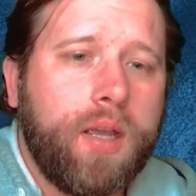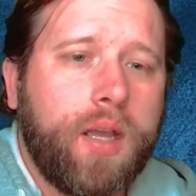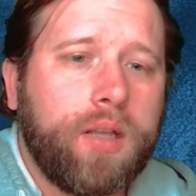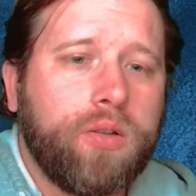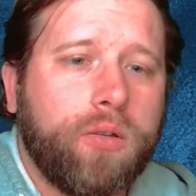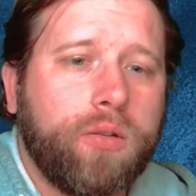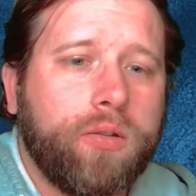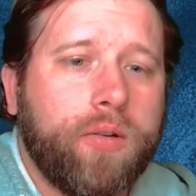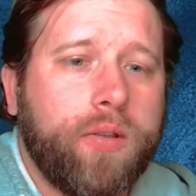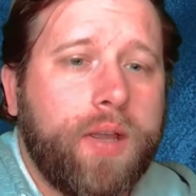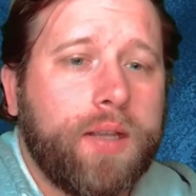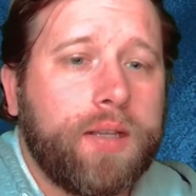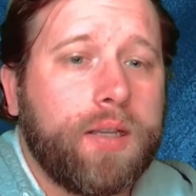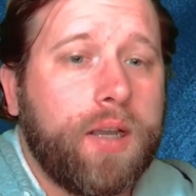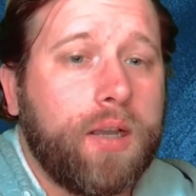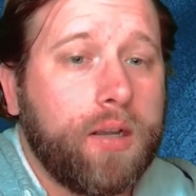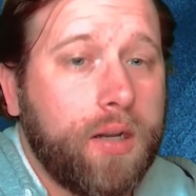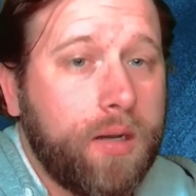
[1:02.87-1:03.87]
I told her that
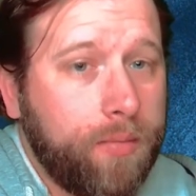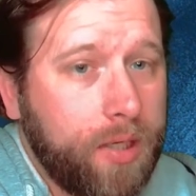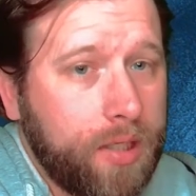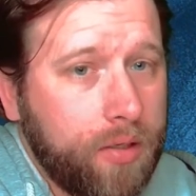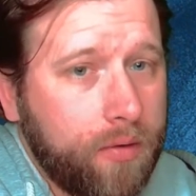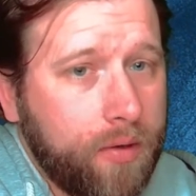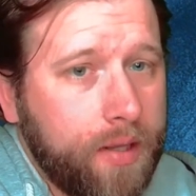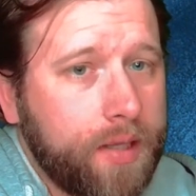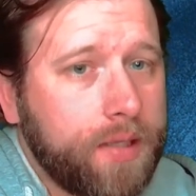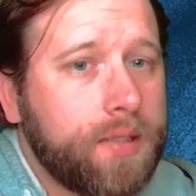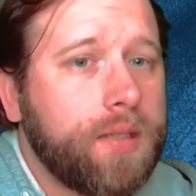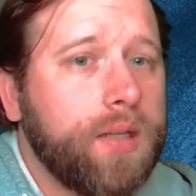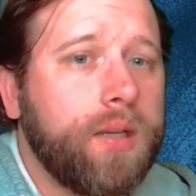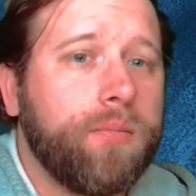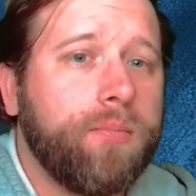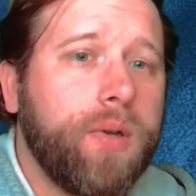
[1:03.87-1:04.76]
I'm going to be doing this, uh,